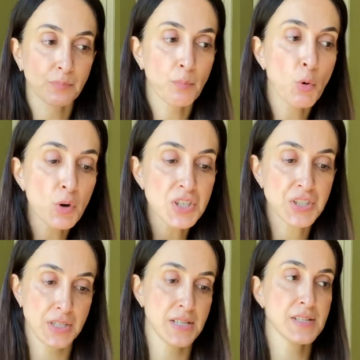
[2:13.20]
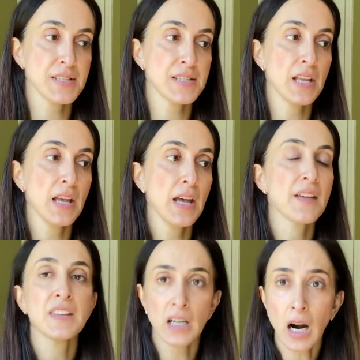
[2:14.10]
portions
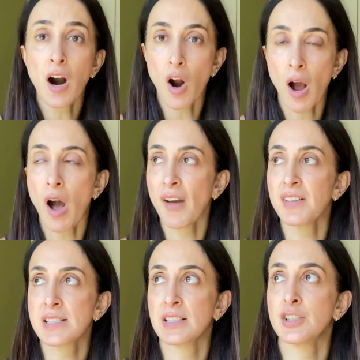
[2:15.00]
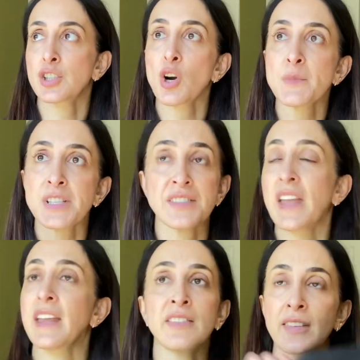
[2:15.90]
there are uh, obviously terms,
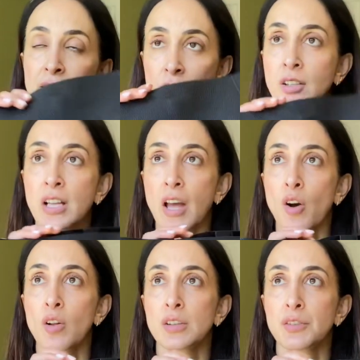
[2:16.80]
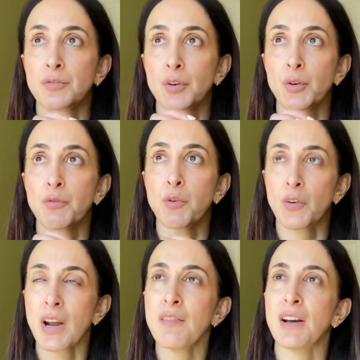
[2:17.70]
they, they're not gonna hold it for you forever.